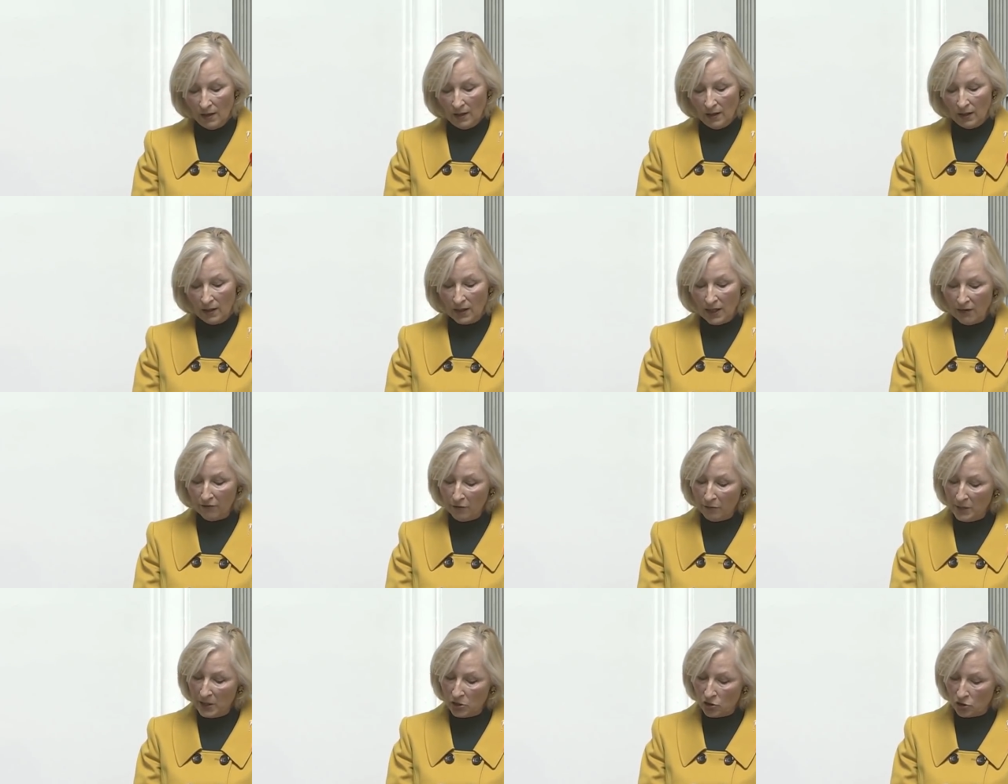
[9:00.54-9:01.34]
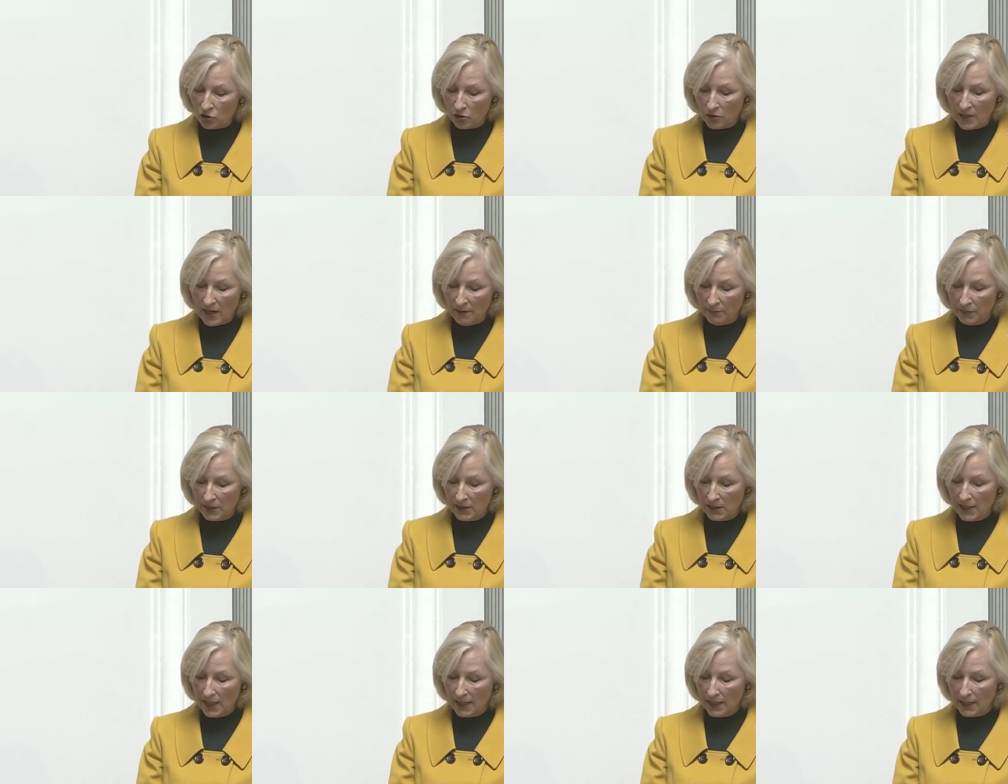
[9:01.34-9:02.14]
Government should not be
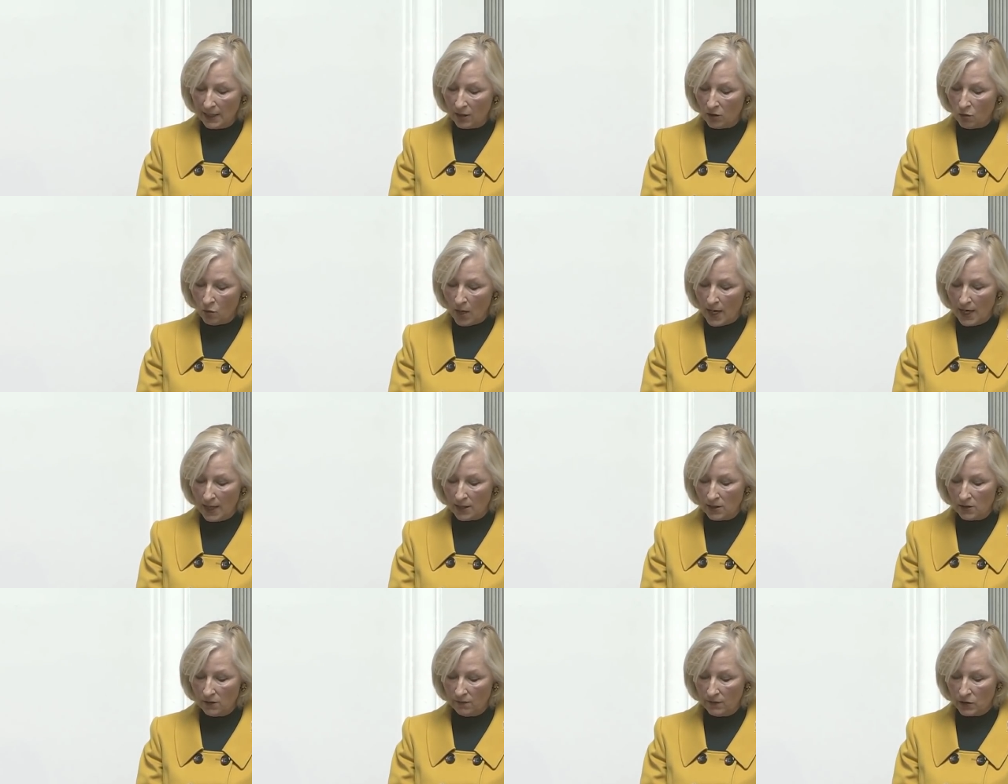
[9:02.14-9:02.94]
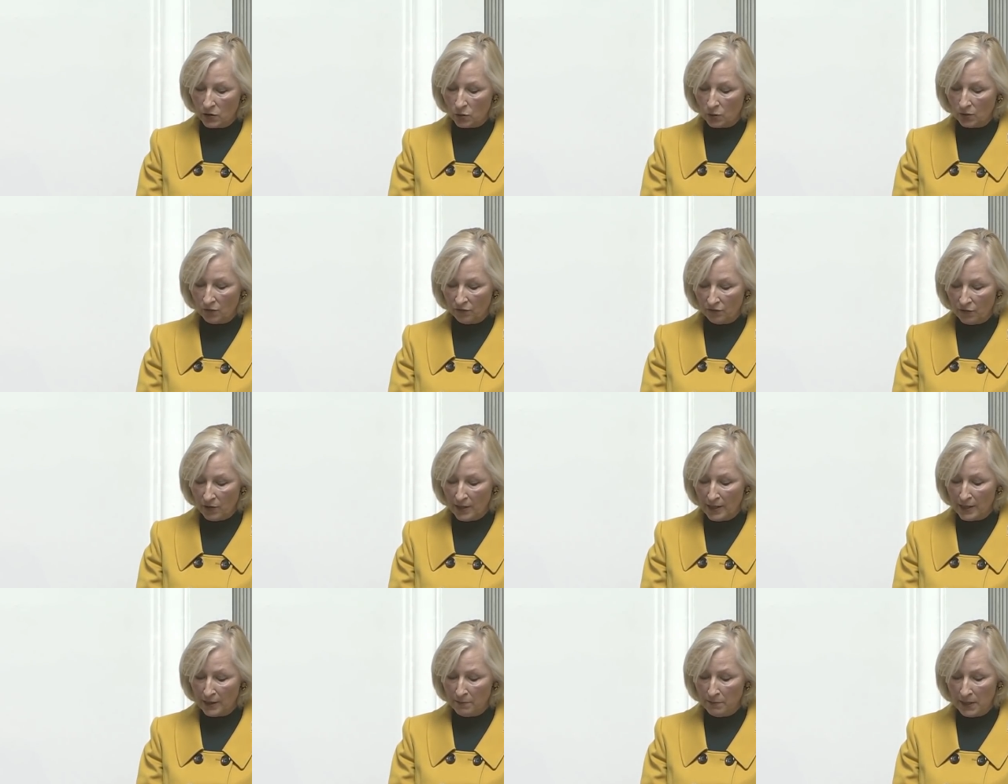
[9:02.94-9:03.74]
taking away individual
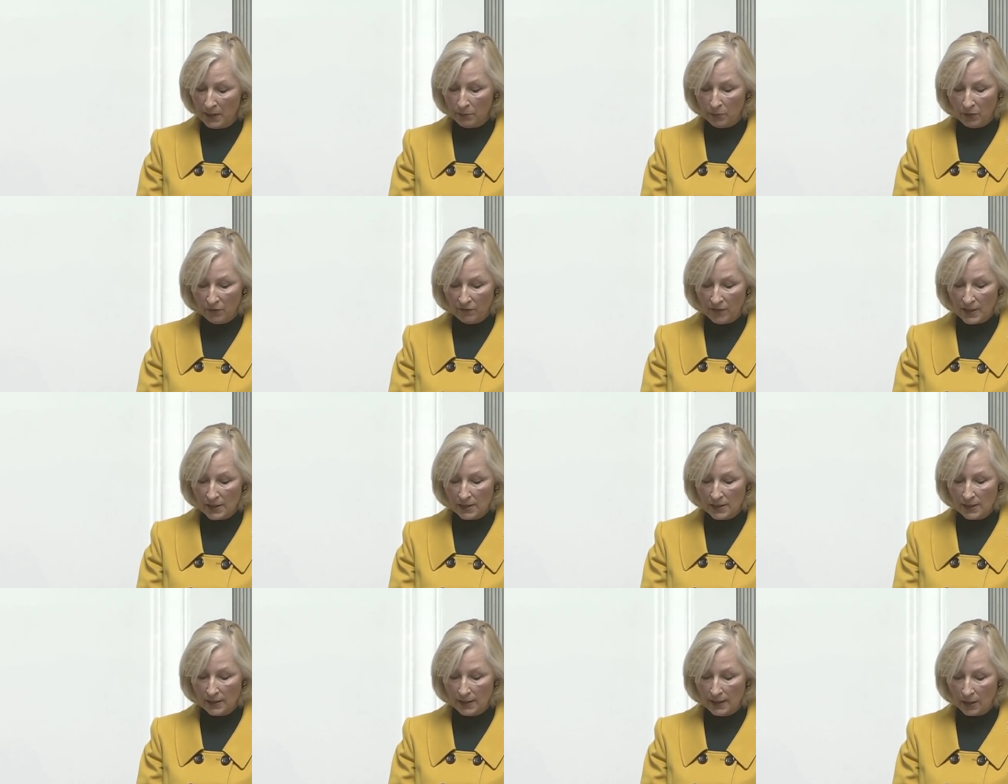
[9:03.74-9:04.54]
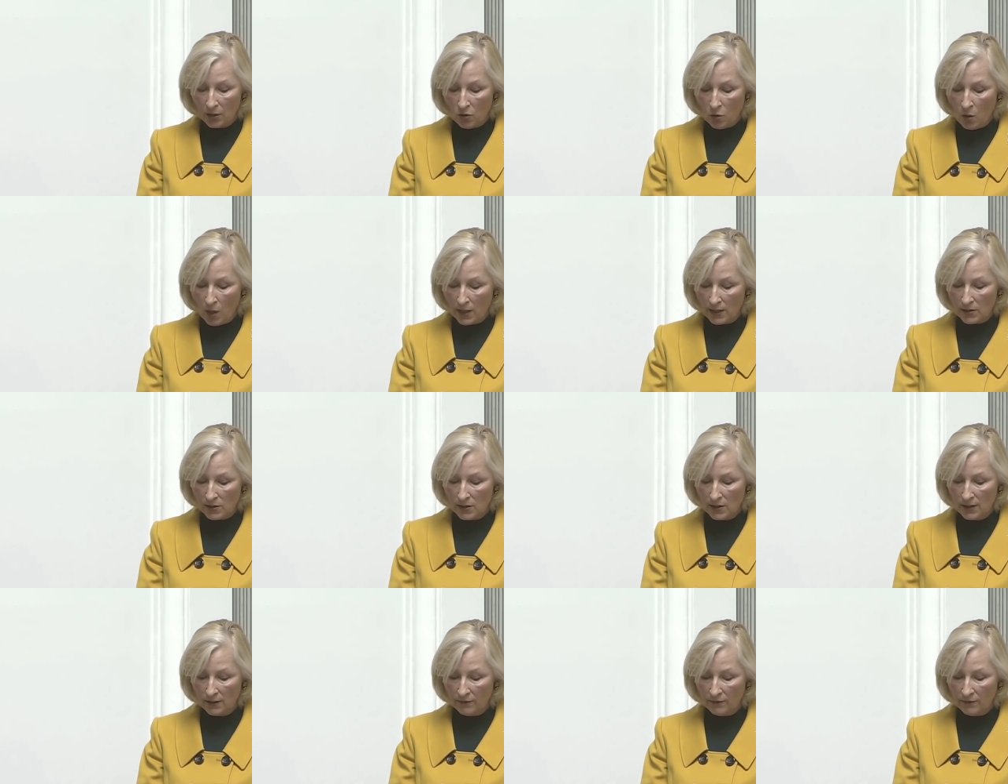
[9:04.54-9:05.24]
freedom and preventing the equality of